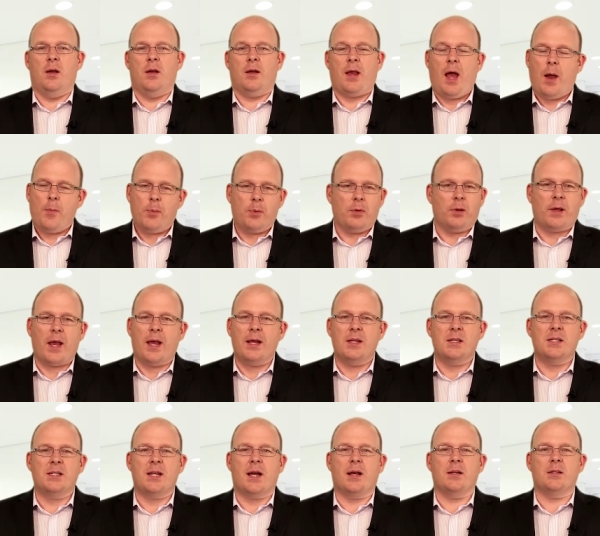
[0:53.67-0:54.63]
Capital
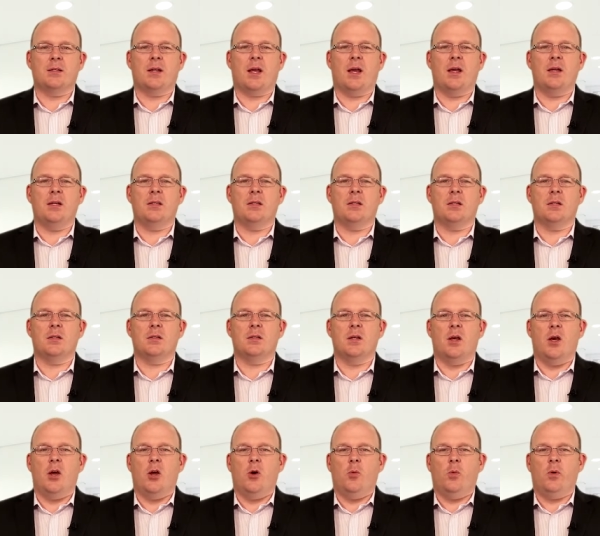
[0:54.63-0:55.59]
gains tax cases,
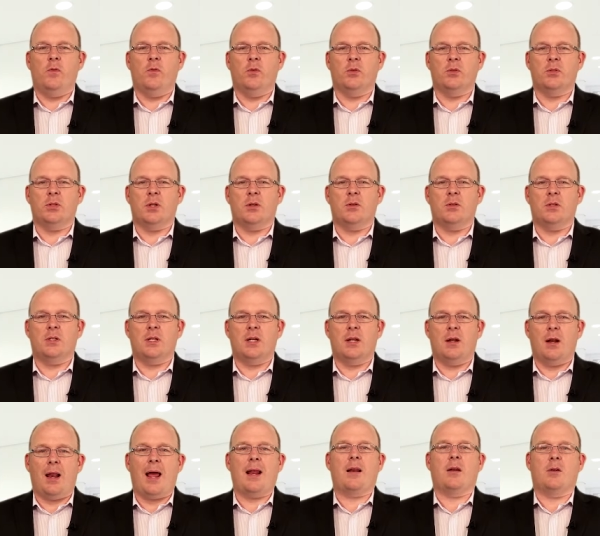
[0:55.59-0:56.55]
we've also
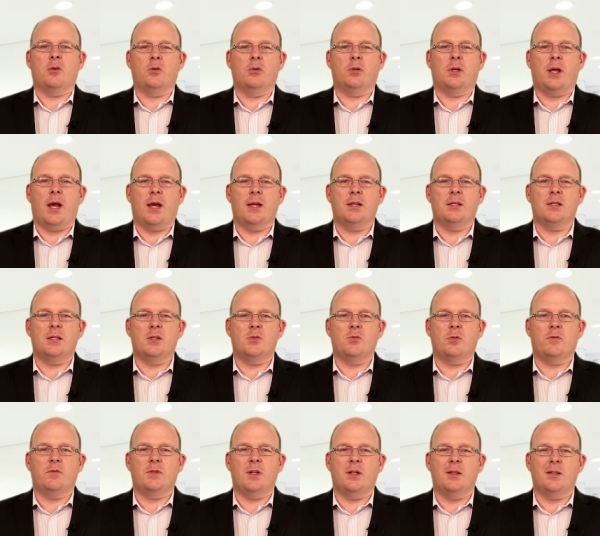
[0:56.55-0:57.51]
seen landlord cases,
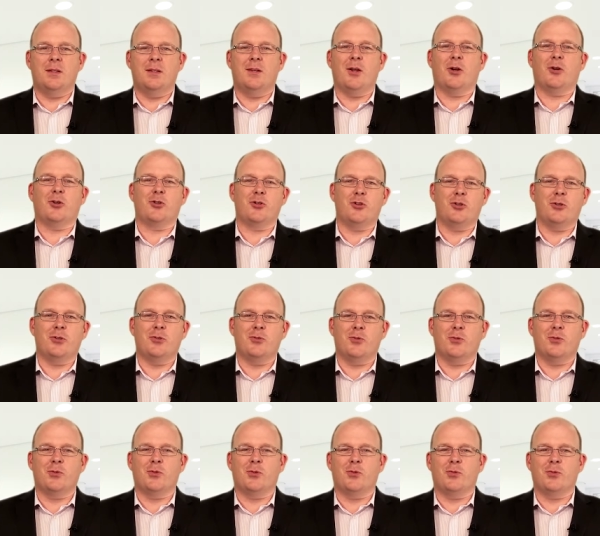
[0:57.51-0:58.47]
we've seen deductions,
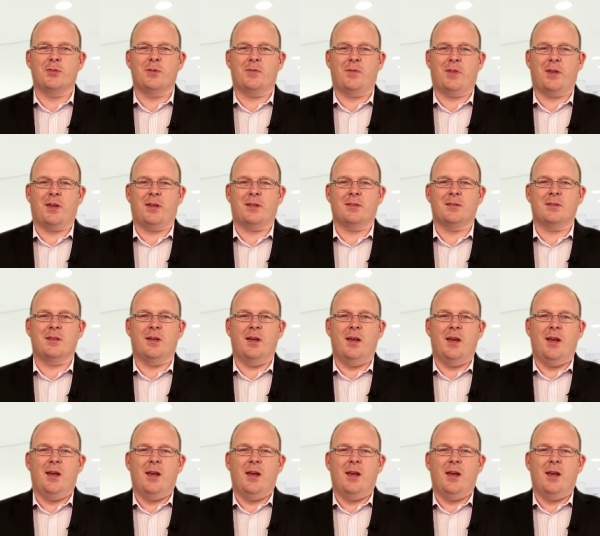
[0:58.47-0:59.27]
all sorts of things.